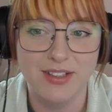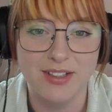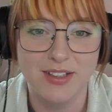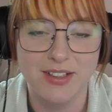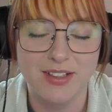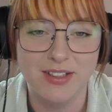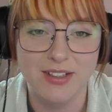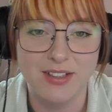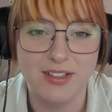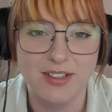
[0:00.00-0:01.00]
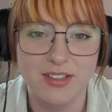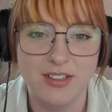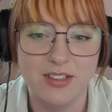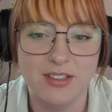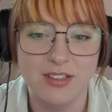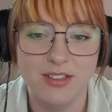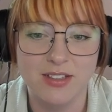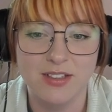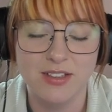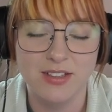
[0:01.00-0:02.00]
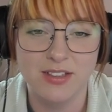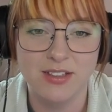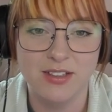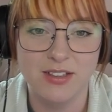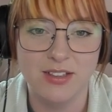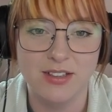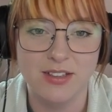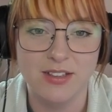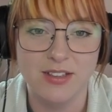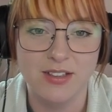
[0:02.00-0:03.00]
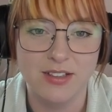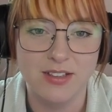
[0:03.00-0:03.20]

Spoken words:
(silent)